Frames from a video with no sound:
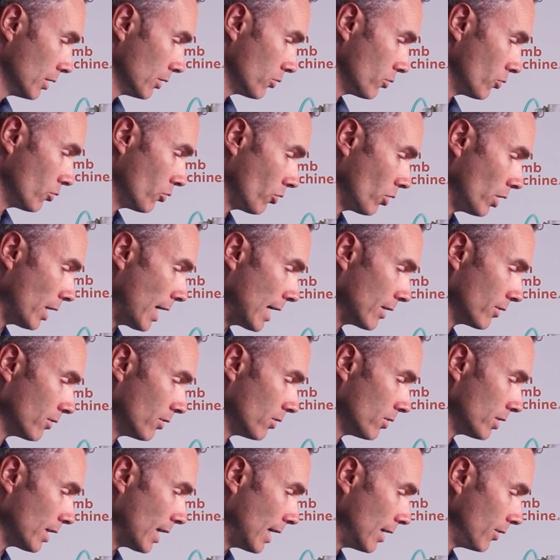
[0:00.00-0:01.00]
So there's
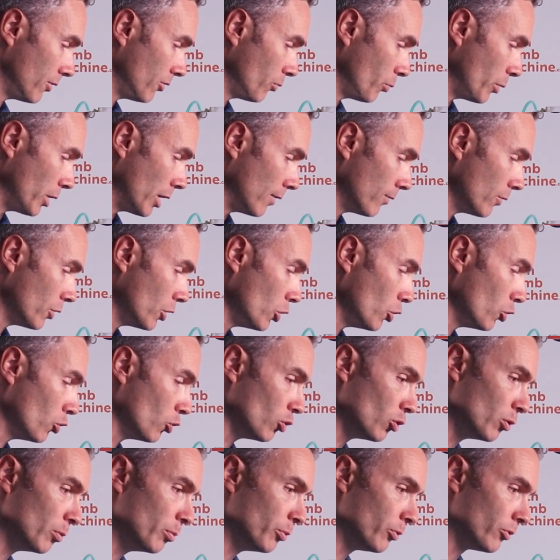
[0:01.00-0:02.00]
lots of sizes. We have
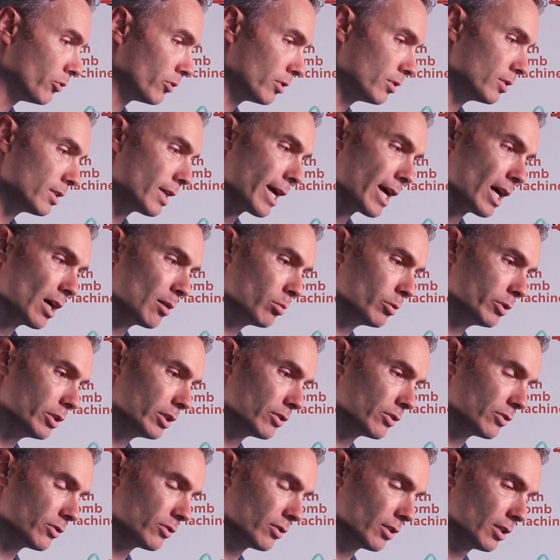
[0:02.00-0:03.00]
cubes,
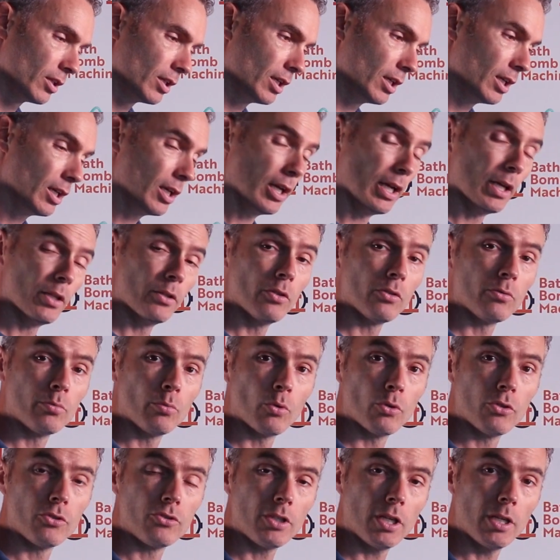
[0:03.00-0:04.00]
tablets, and there's
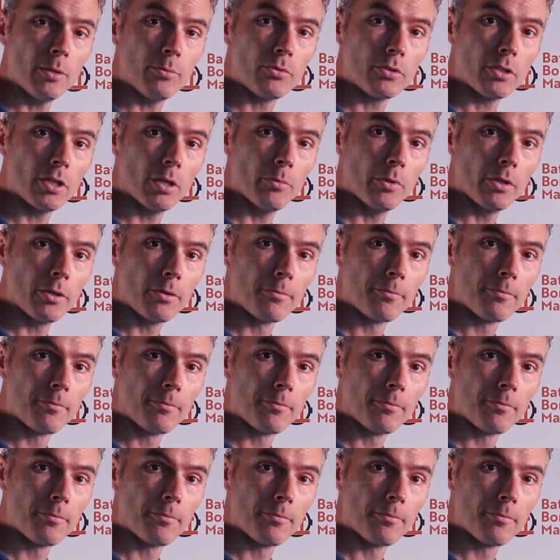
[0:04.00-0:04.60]
more shapes coming.